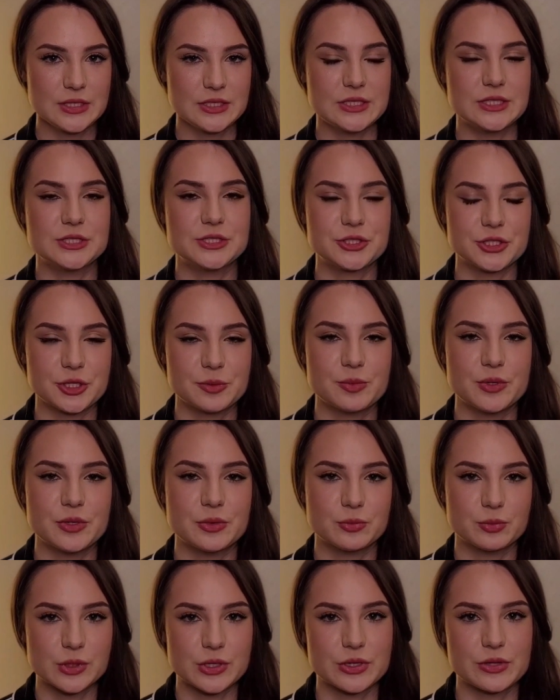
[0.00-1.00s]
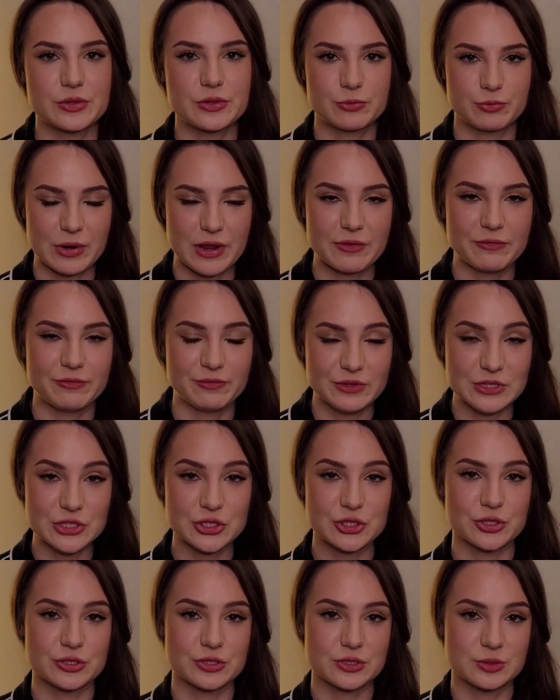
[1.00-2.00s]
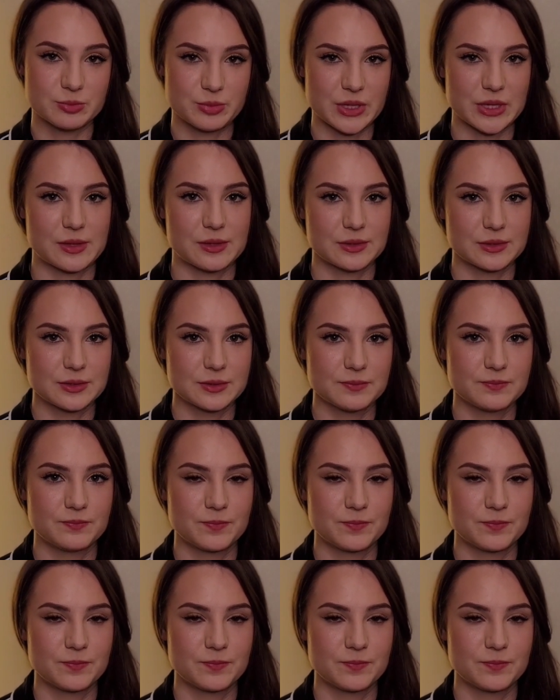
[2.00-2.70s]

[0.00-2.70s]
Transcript: to determine what are the right features to build?